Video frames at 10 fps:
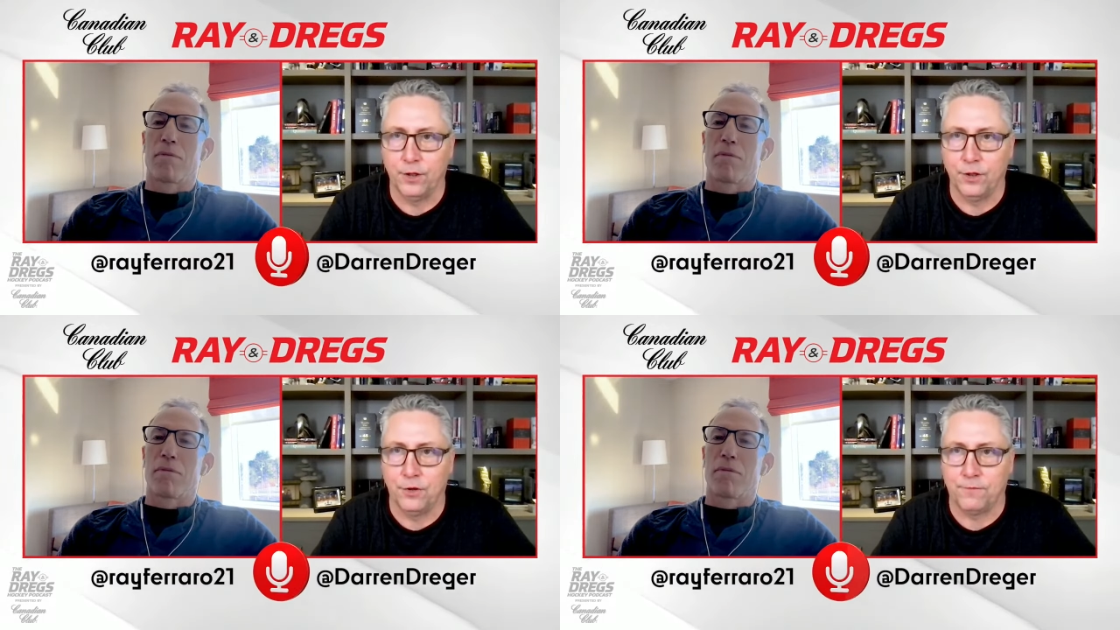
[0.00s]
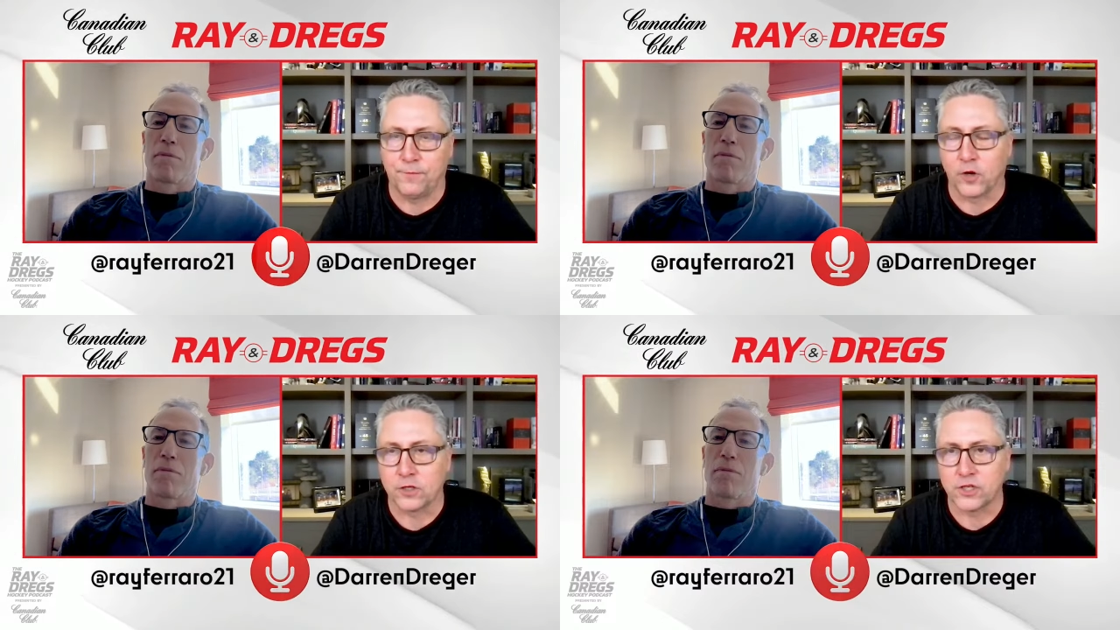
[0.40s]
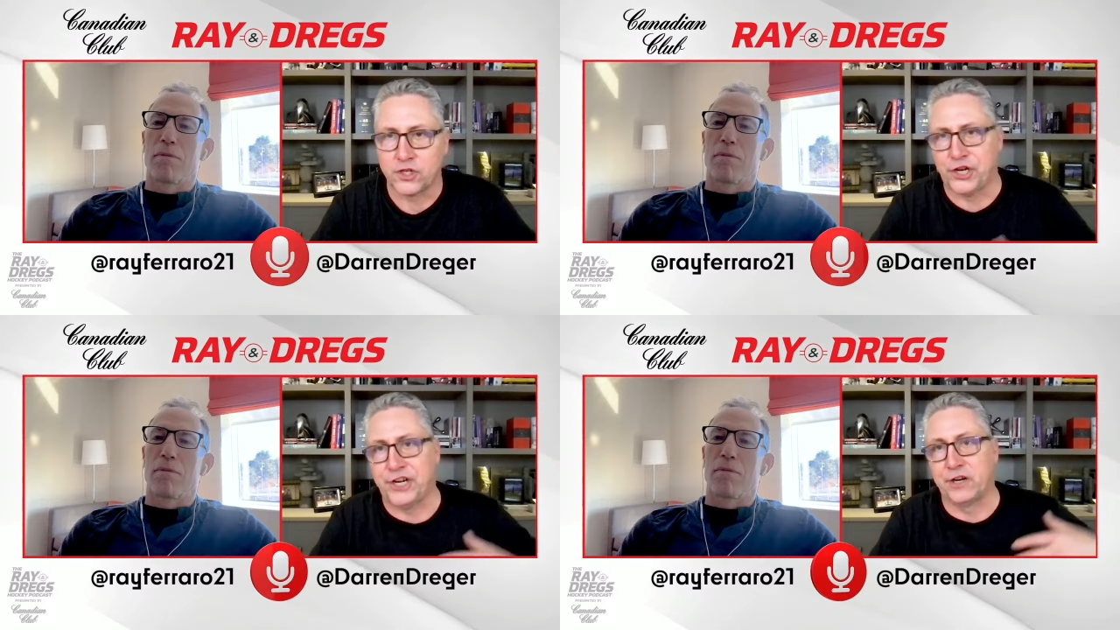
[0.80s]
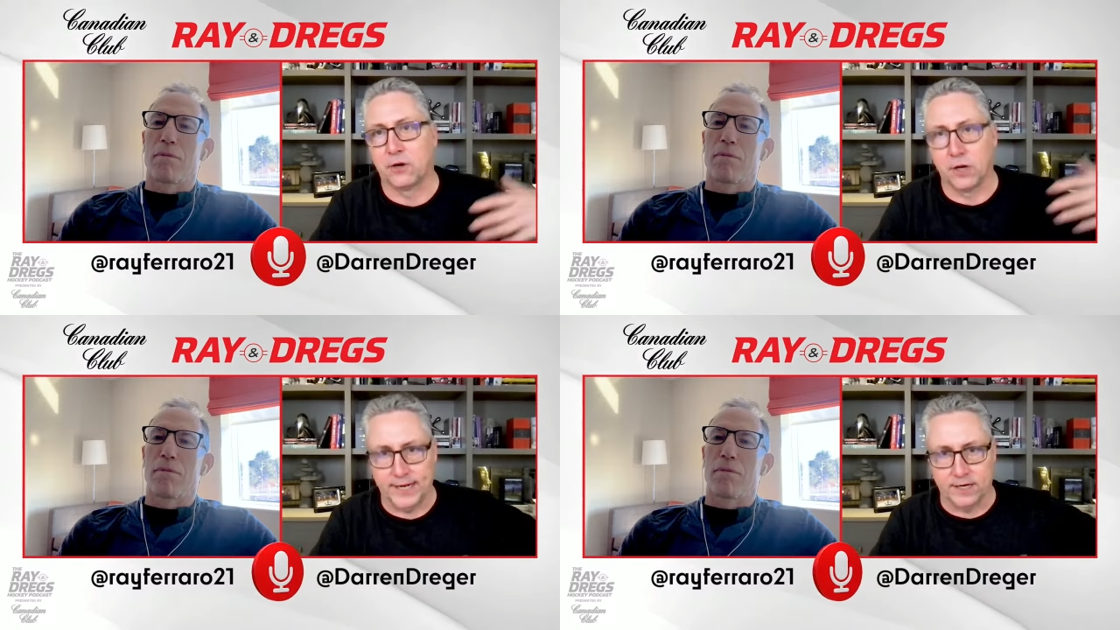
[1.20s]
Speaker 1: the first
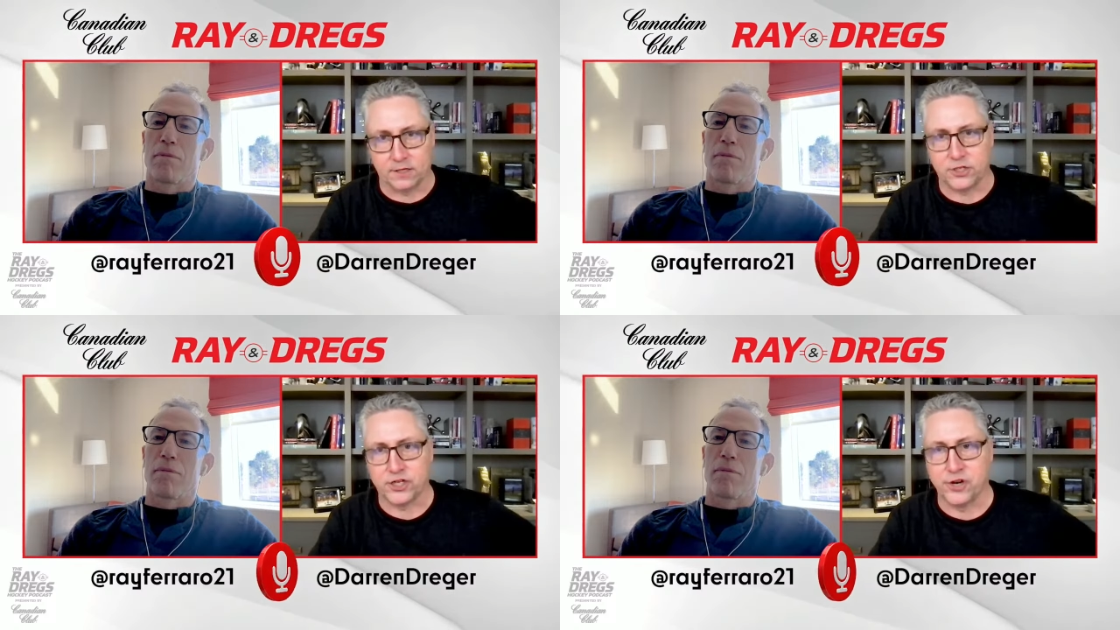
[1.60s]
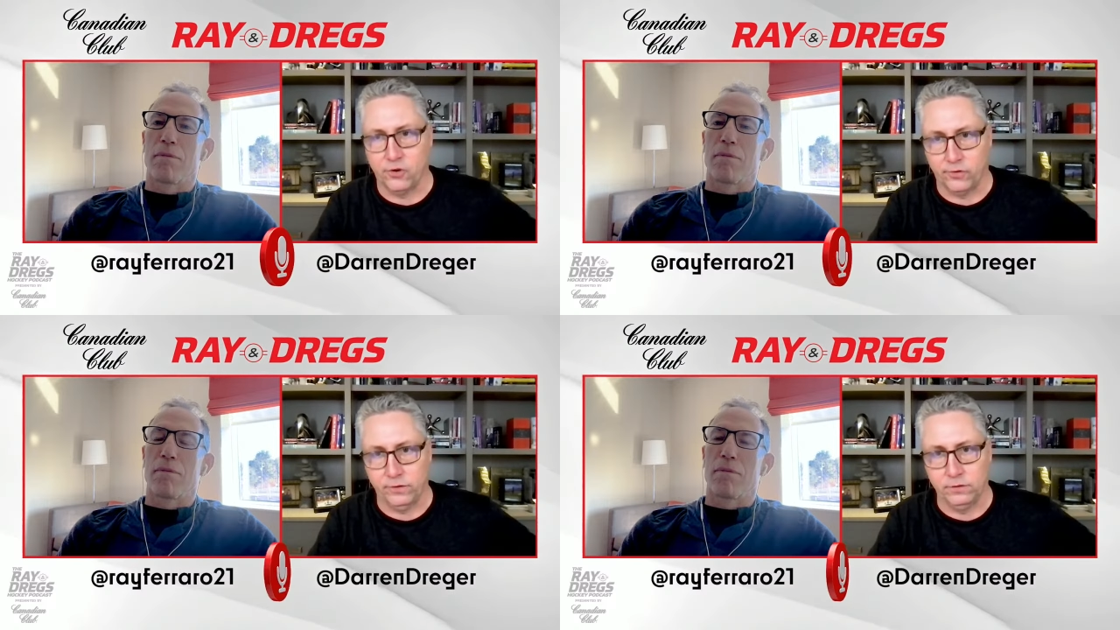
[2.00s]
cheerleaders shown,